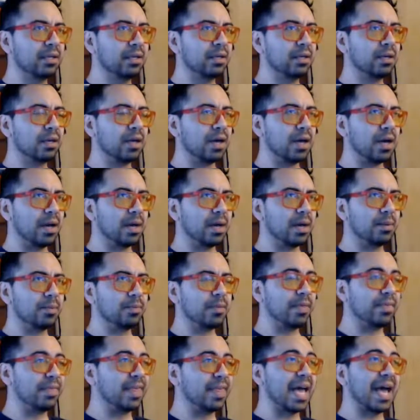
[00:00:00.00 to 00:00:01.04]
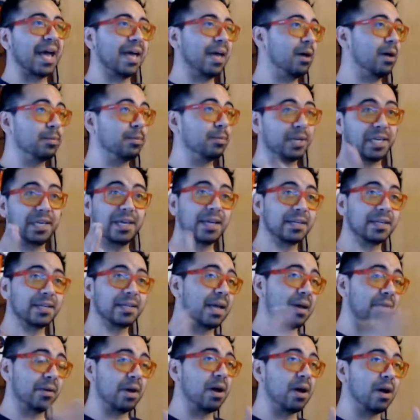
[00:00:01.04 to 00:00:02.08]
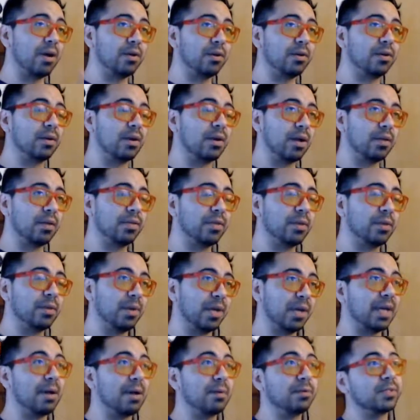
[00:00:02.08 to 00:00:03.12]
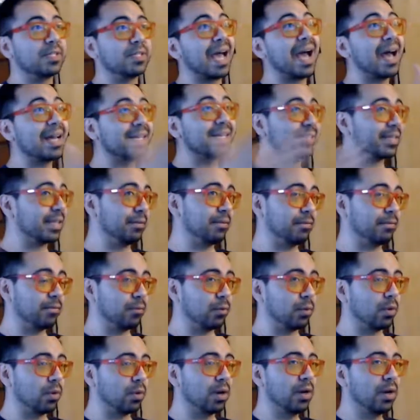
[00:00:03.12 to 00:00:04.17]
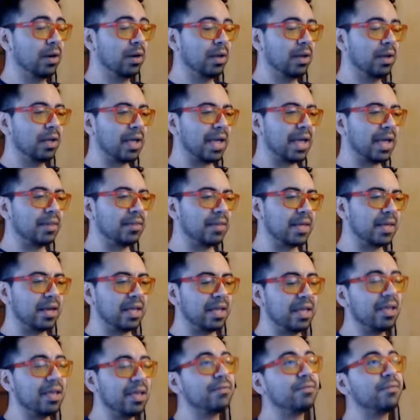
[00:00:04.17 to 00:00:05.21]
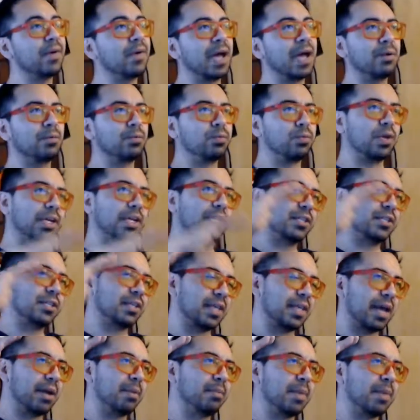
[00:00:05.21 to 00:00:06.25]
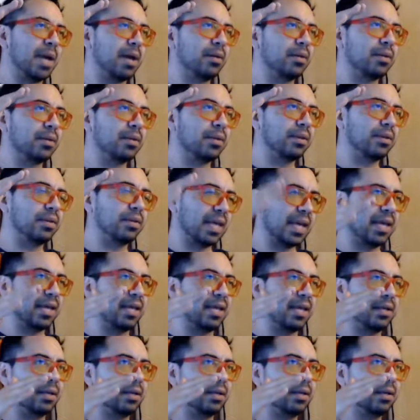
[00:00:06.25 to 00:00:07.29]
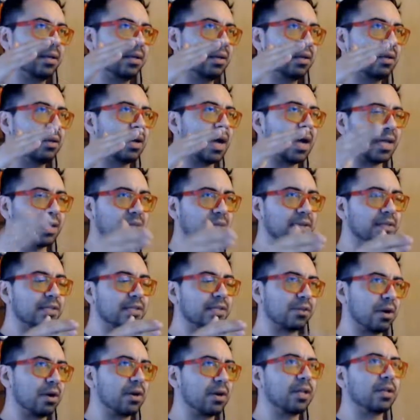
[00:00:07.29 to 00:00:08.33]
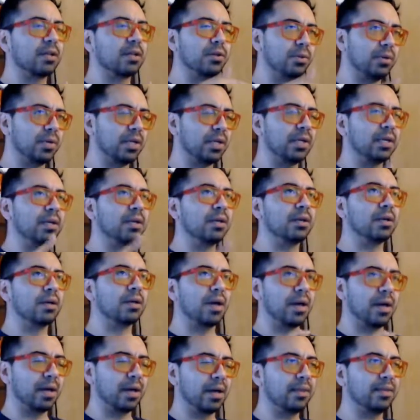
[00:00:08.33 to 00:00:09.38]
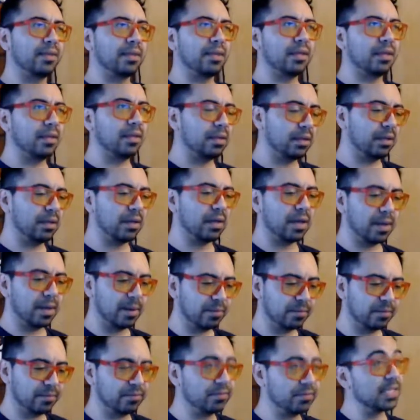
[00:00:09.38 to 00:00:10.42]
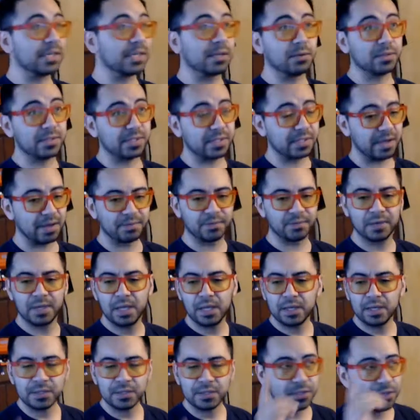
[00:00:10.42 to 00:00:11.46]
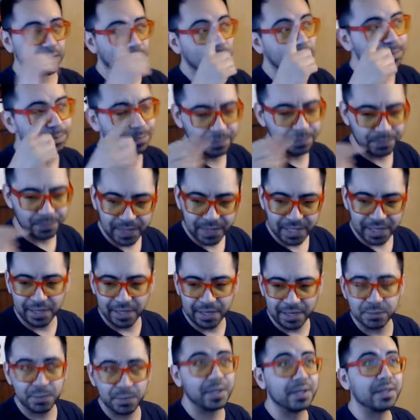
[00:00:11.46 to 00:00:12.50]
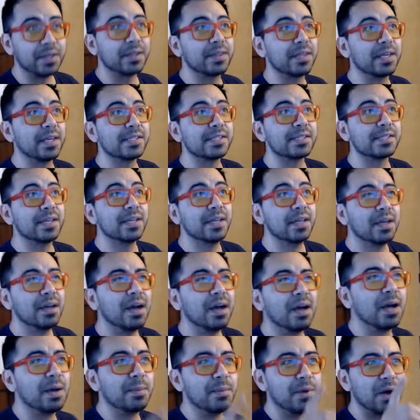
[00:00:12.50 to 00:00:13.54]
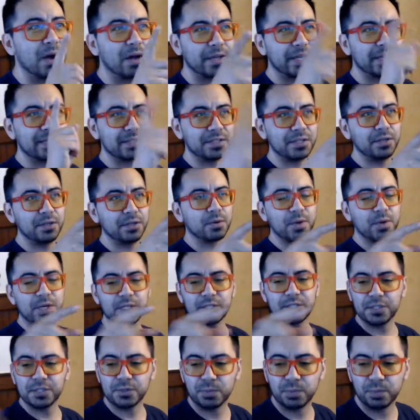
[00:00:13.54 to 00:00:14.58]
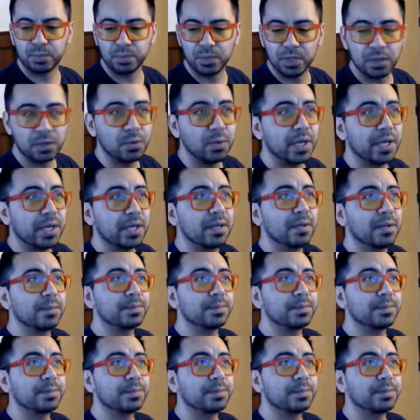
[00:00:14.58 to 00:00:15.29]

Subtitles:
that helped me cut down on the money I was asking for. And then if I reached that amount, then I could start including the physical stuff. So here's one of the things. I'll get to your questions real quick.